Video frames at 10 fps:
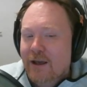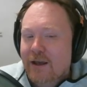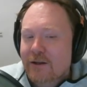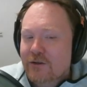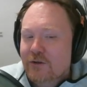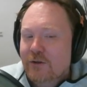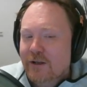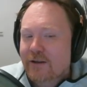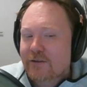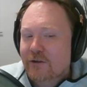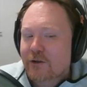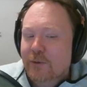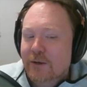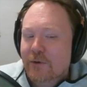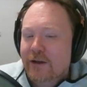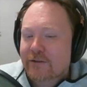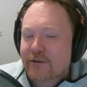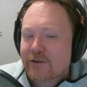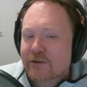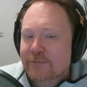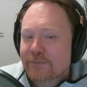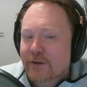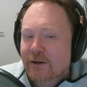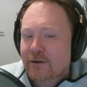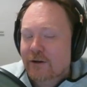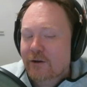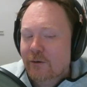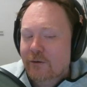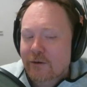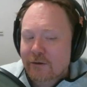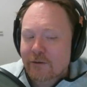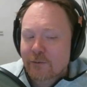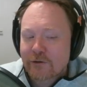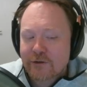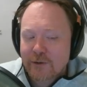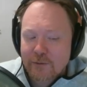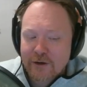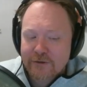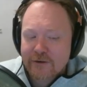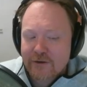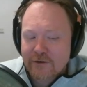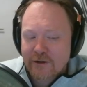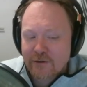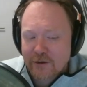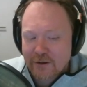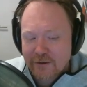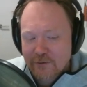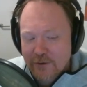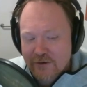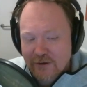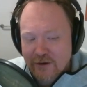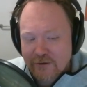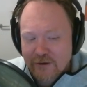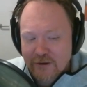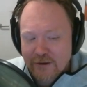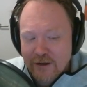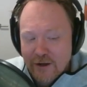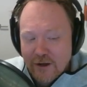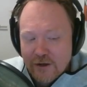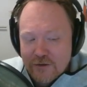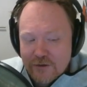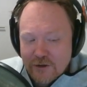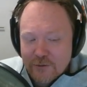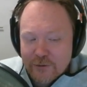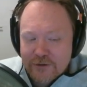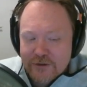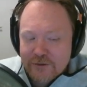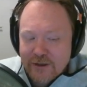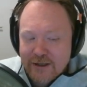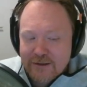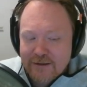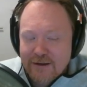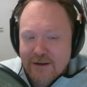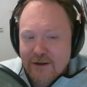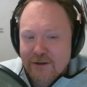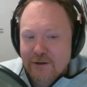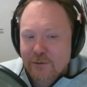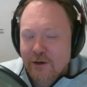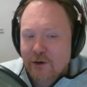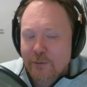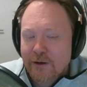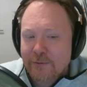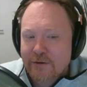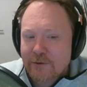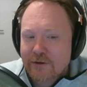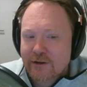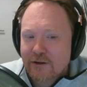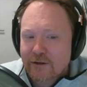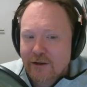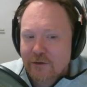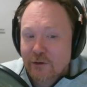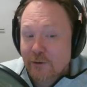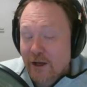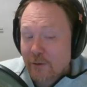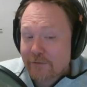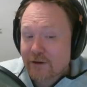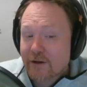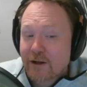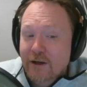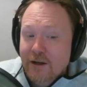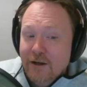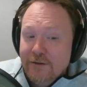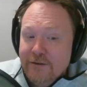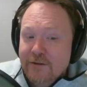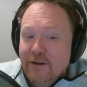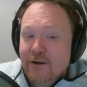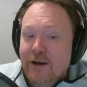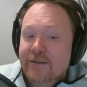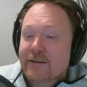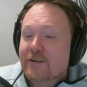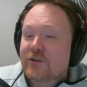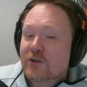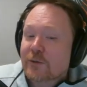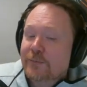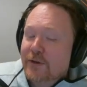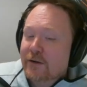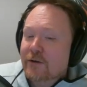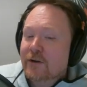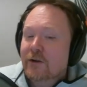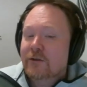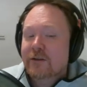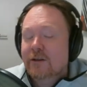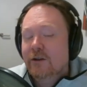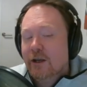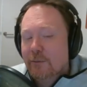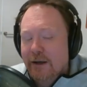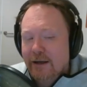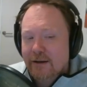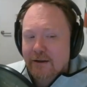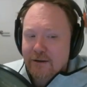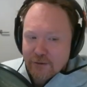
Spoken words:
and in 2 years, you could be a brain surgeon. Now, I know not everyone wants to be a brain surgeon, and looking at this picture, I certainly do not want to do that. I don't want to open up someone's skull and do it. However, this is a high-status job. Everyone knows you get paid a